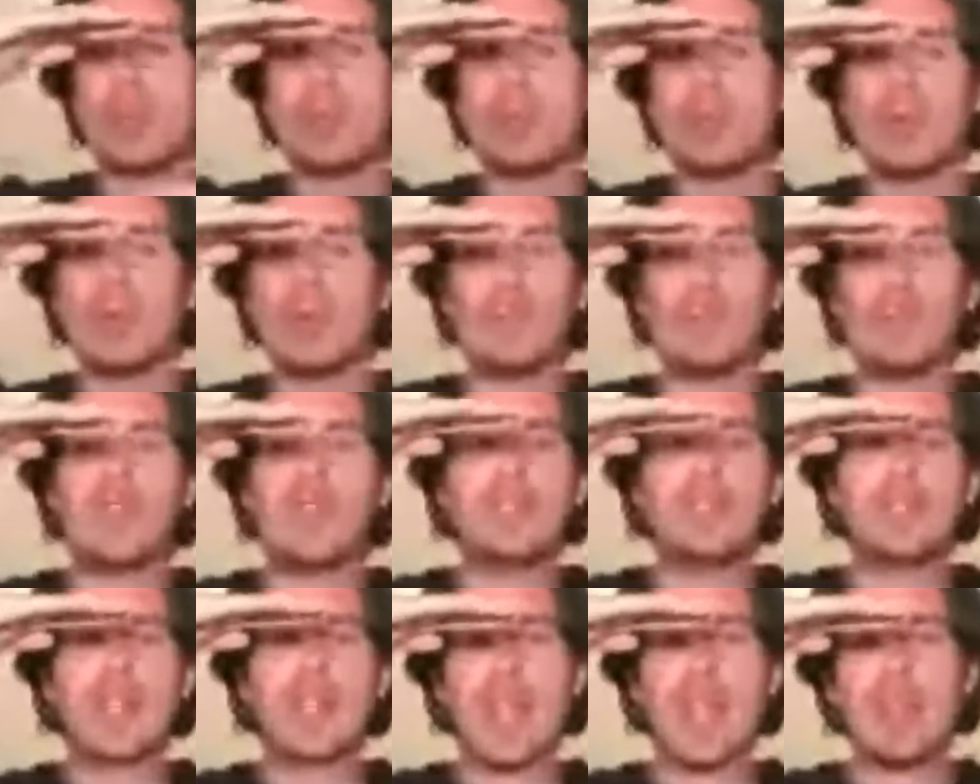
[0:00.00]
when
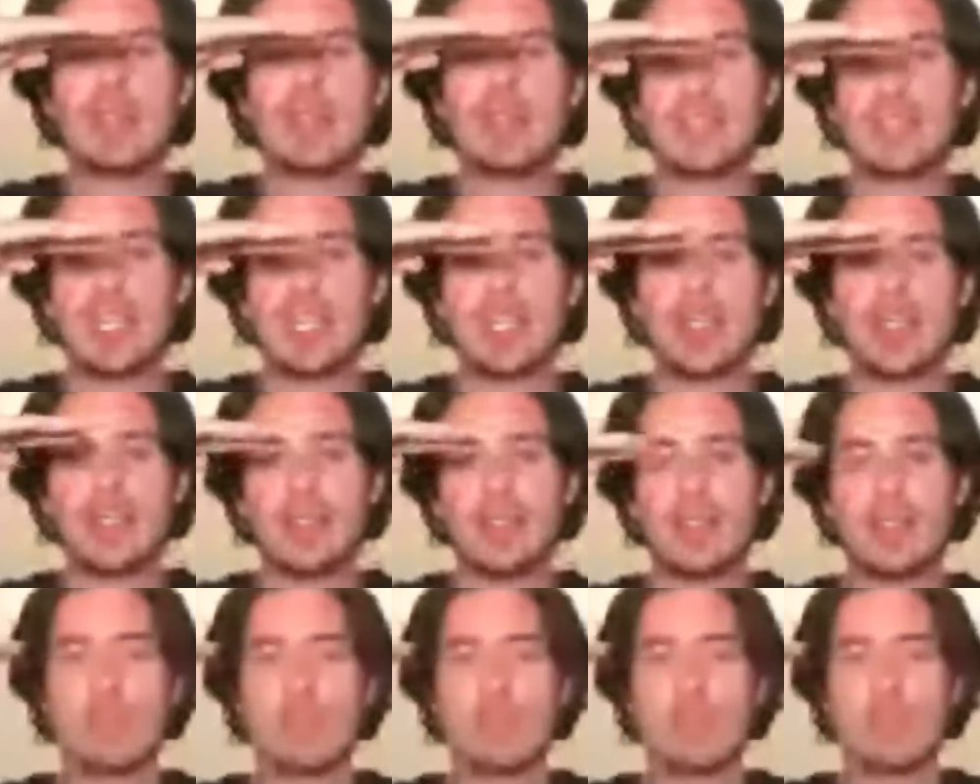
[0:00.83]
this energy
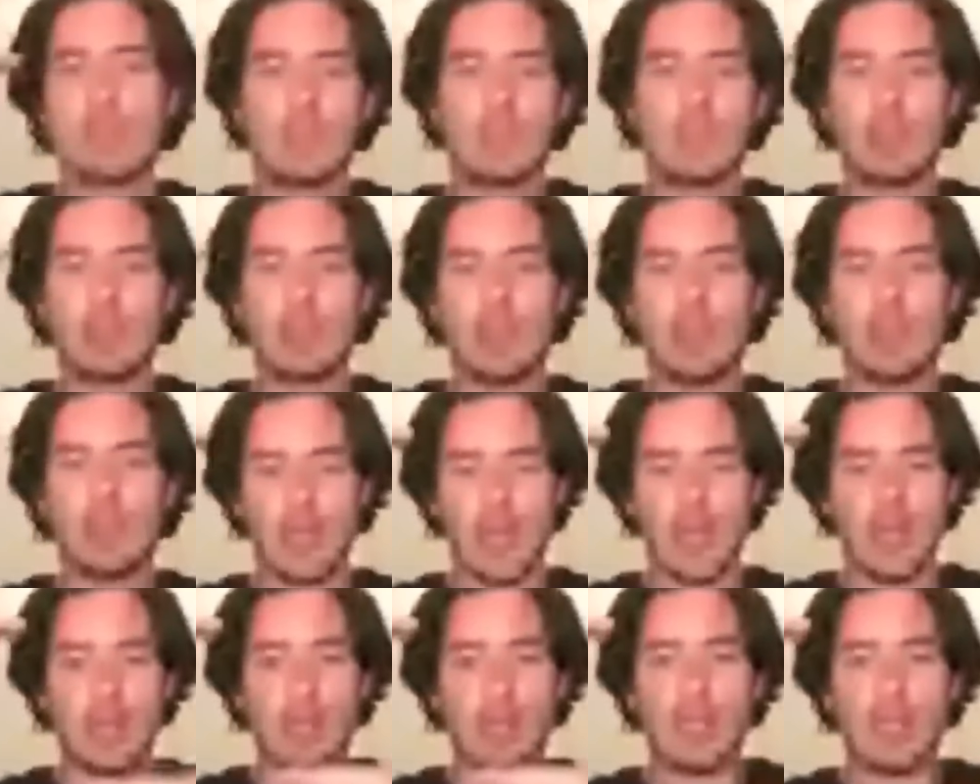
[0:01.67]

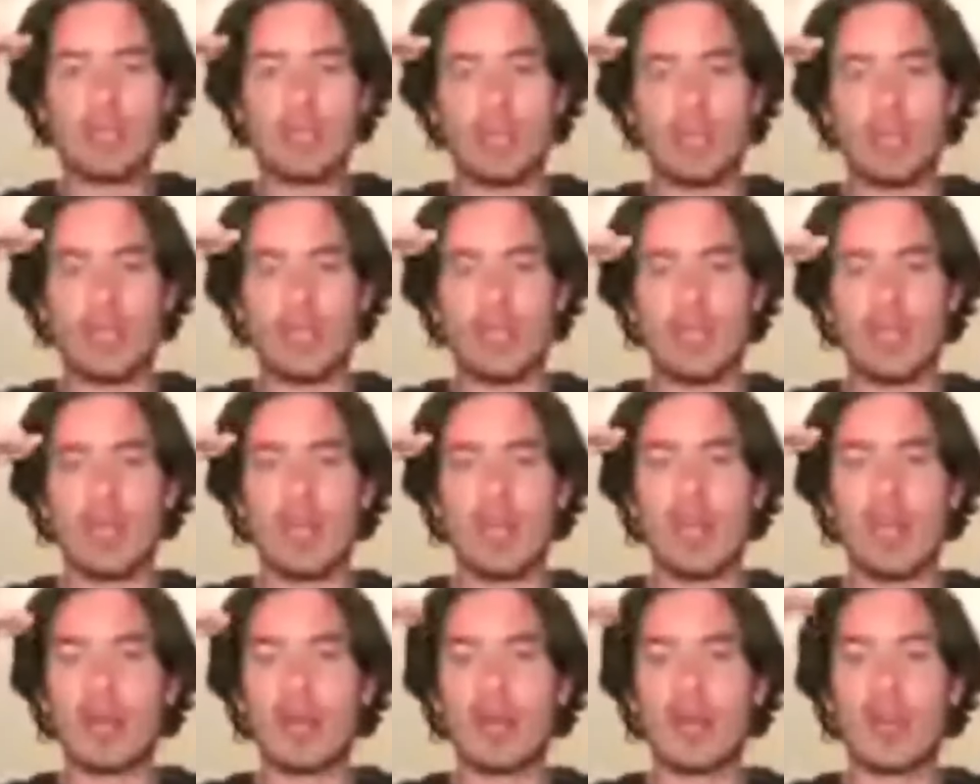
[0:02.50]
and this one
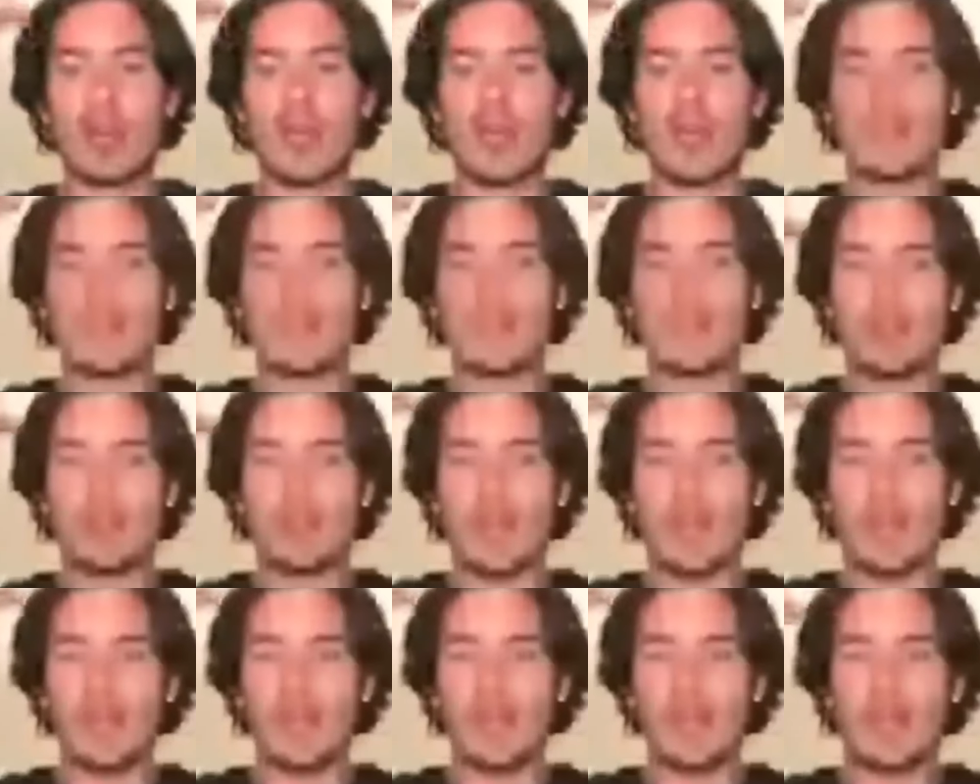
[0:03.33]
are here
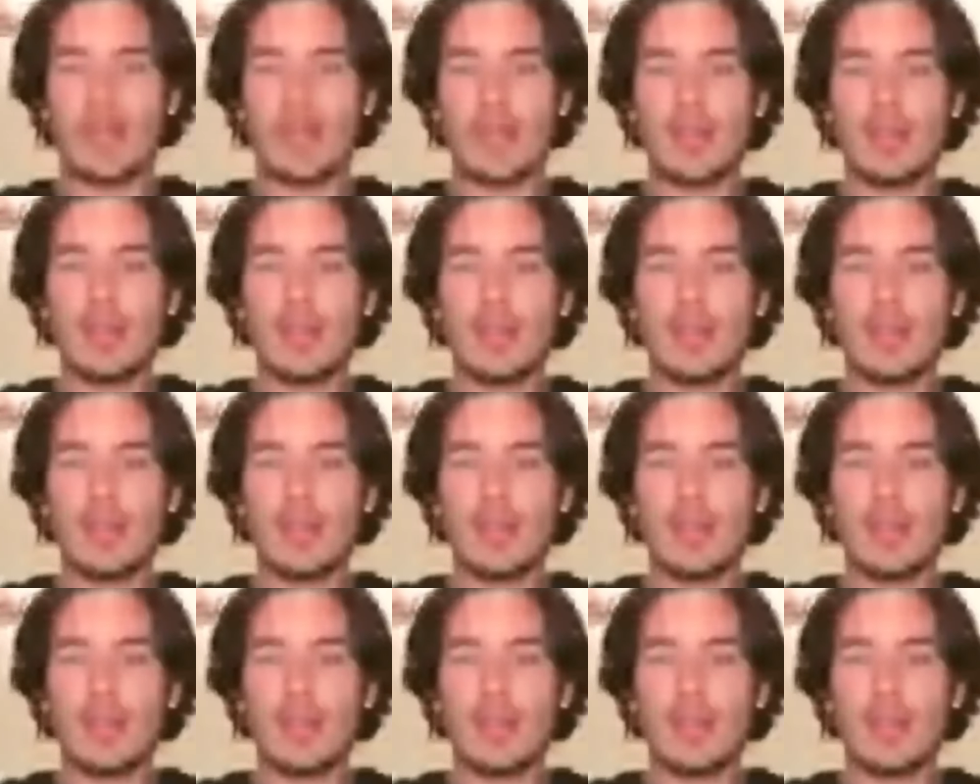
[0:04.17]
separated,